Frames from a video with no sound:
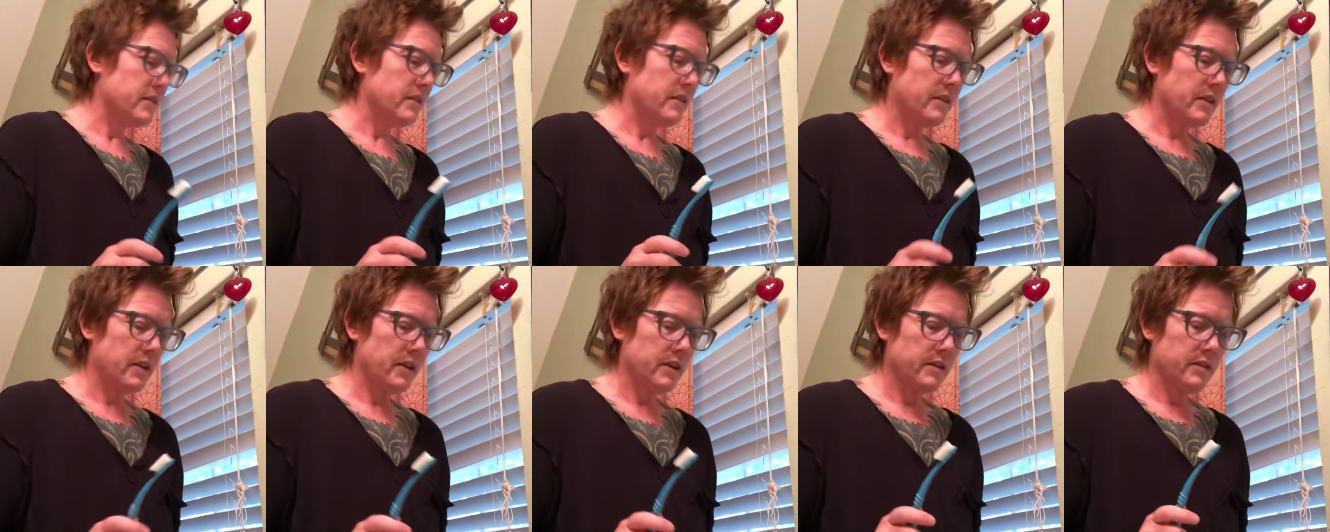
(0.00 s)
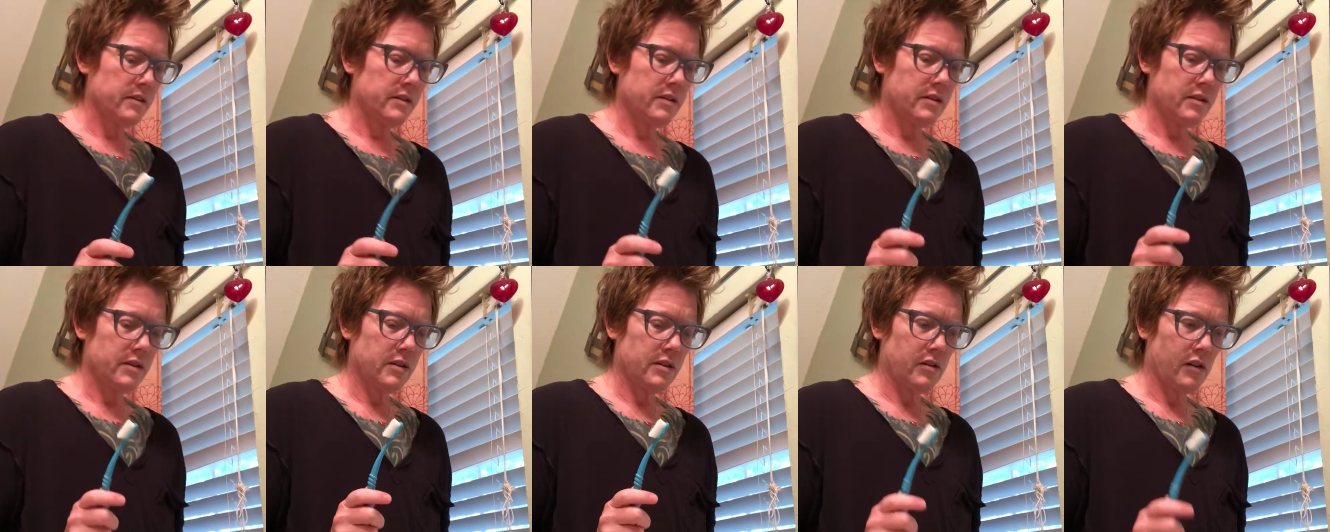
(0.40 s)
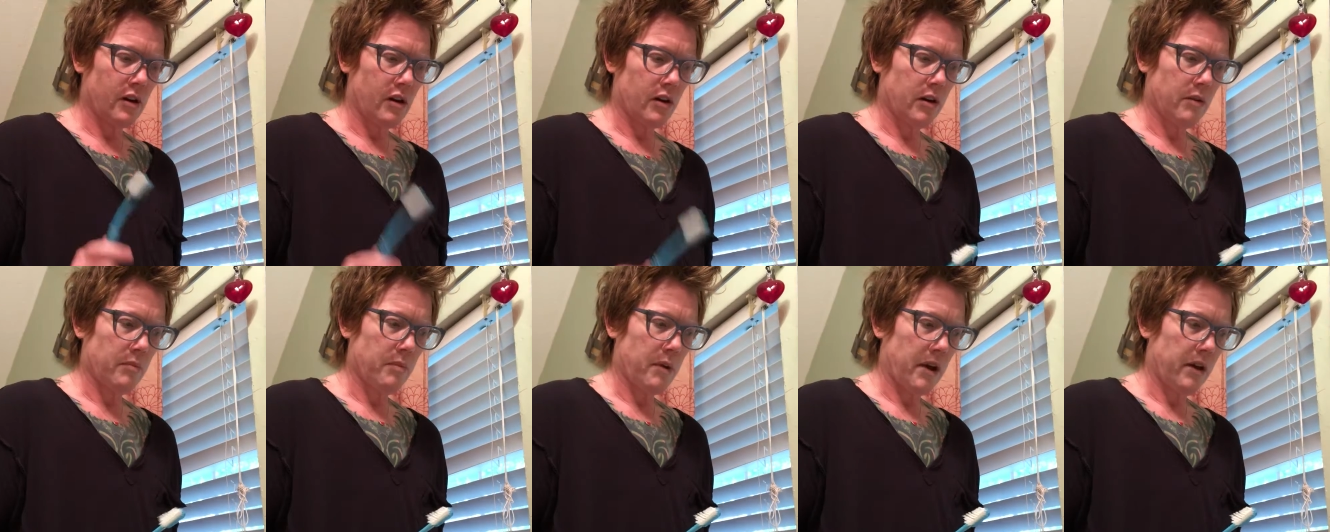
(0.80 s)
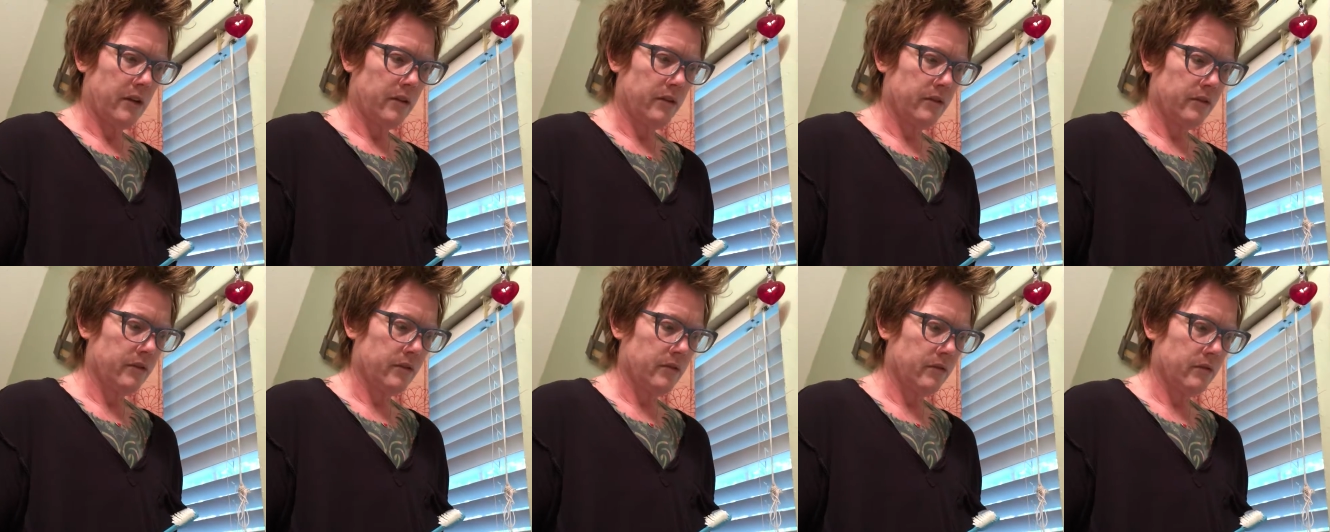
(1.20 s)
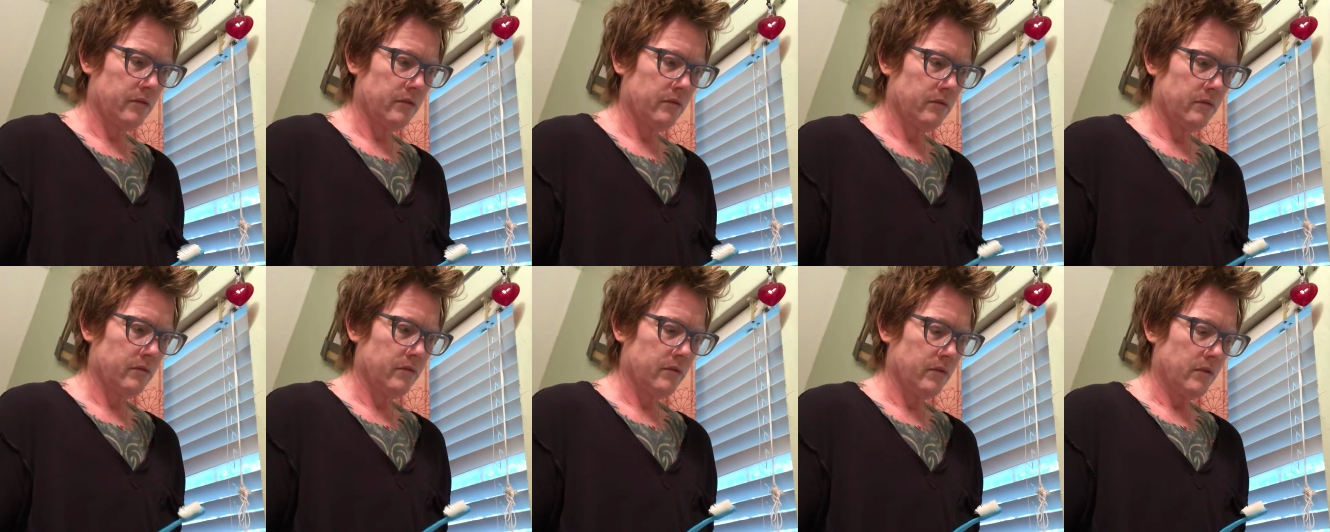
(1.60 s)
of things to talk about.
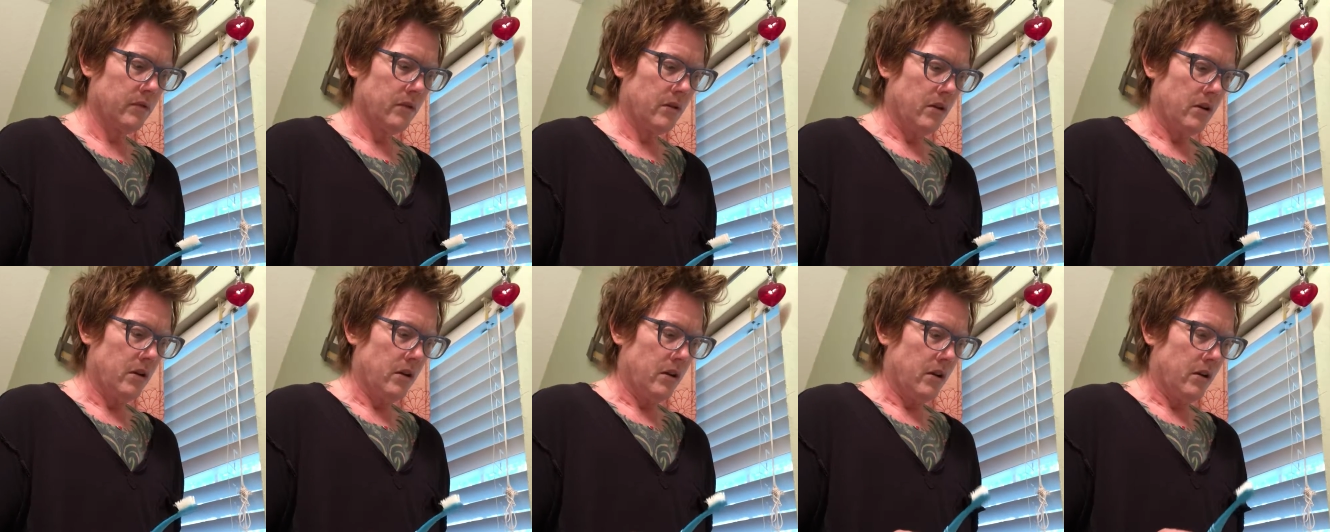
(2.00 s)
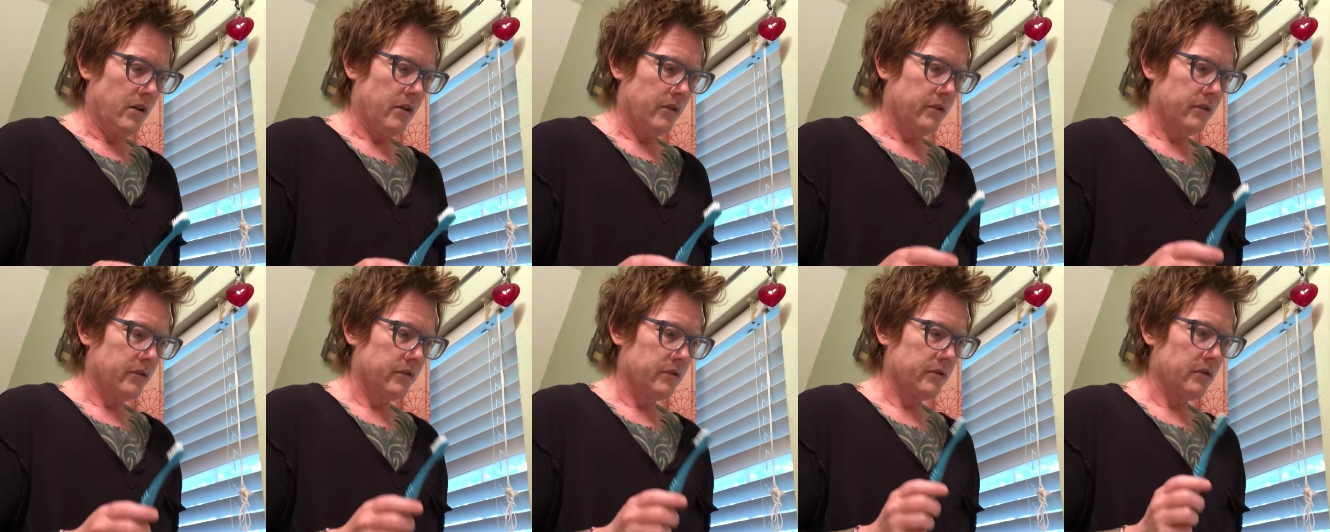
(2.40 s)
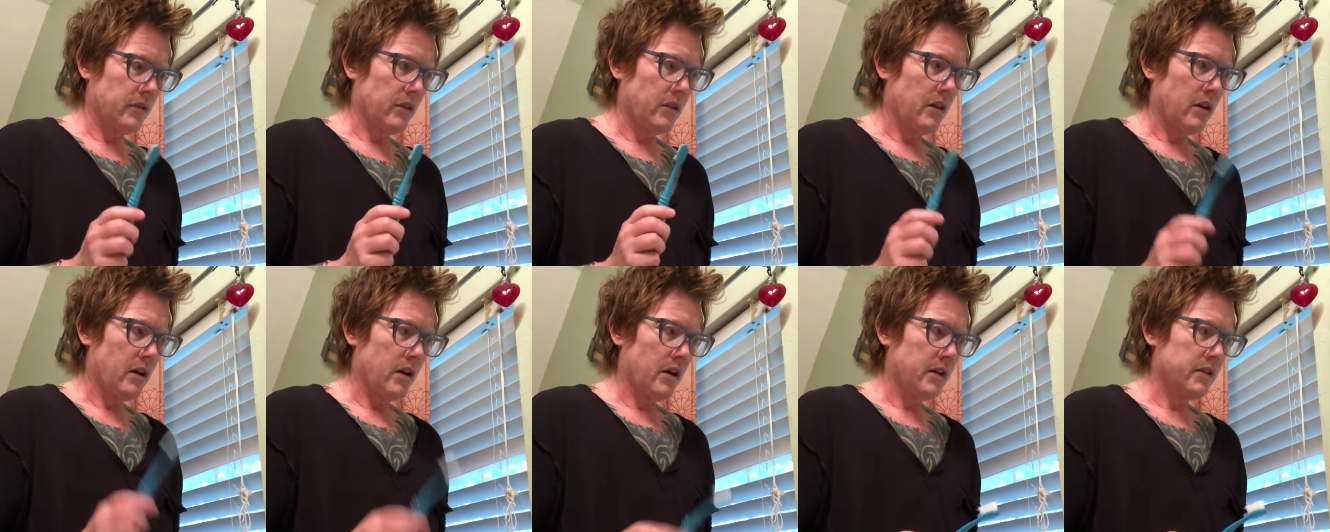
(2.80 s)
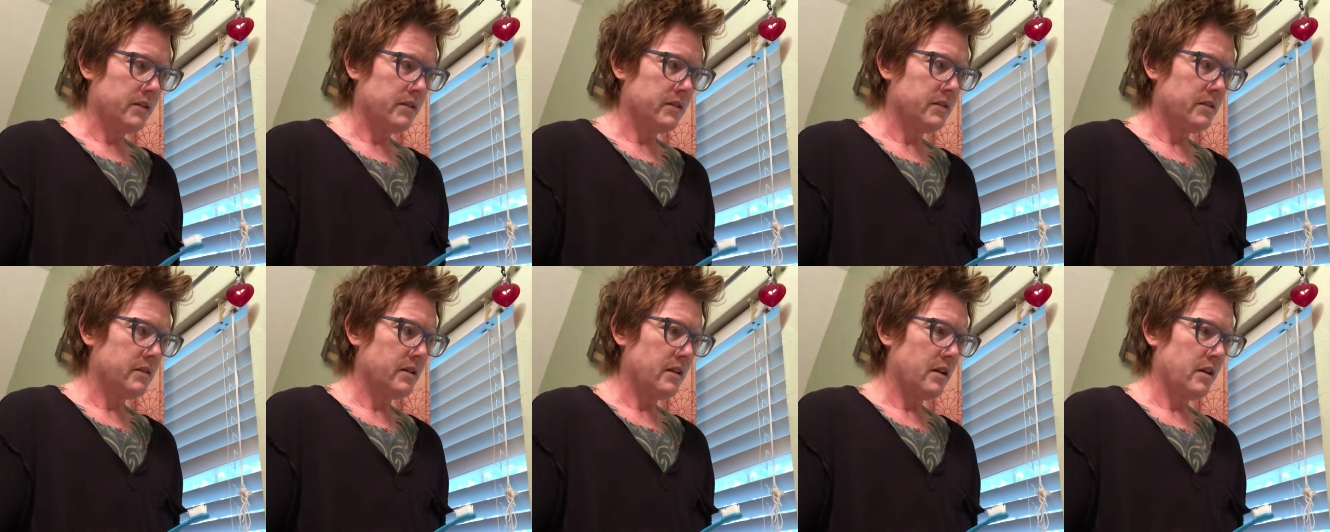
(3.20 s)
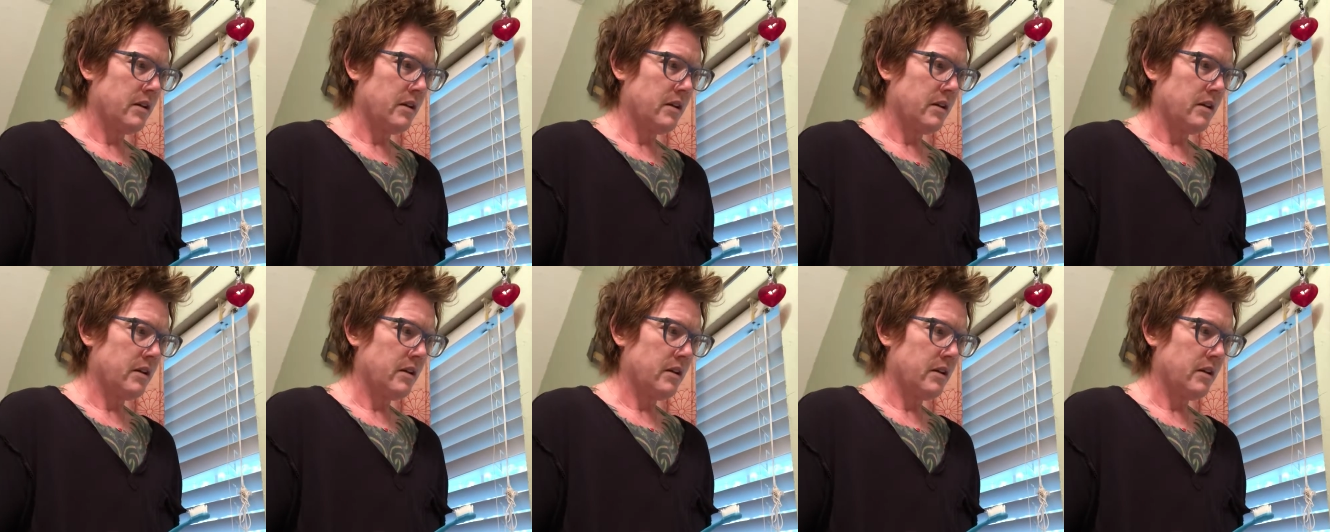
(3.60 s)
There's lots